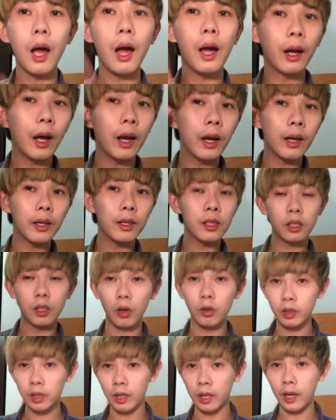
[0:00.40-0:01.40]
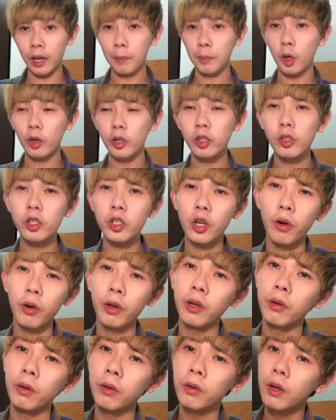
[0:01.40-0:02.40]
Hi guys, so today I'm going to show
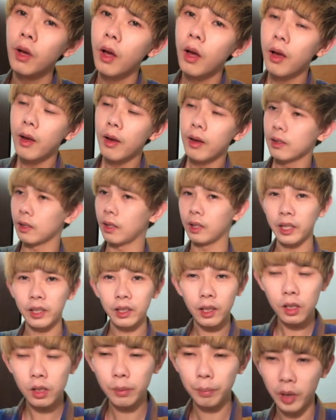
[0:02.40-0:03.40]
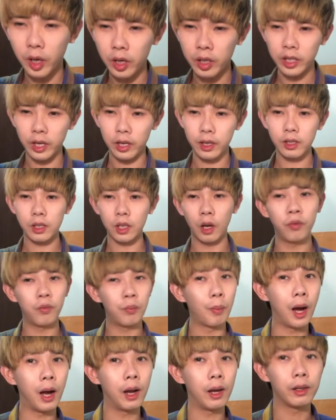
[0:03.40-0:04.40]
you the latest purchase
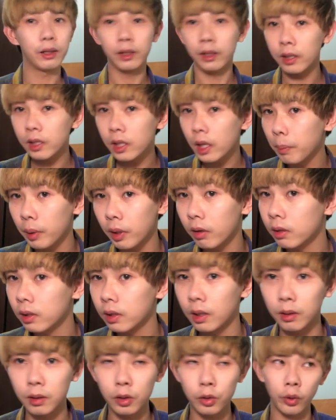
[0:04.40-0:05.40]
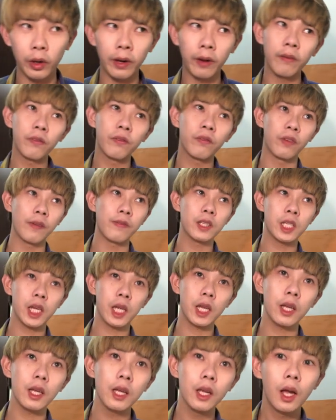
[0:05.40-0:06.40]
of my Yeezy Boost
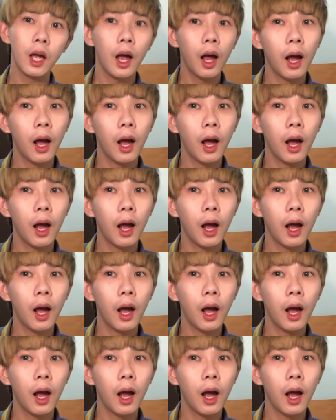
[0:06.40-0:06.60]
350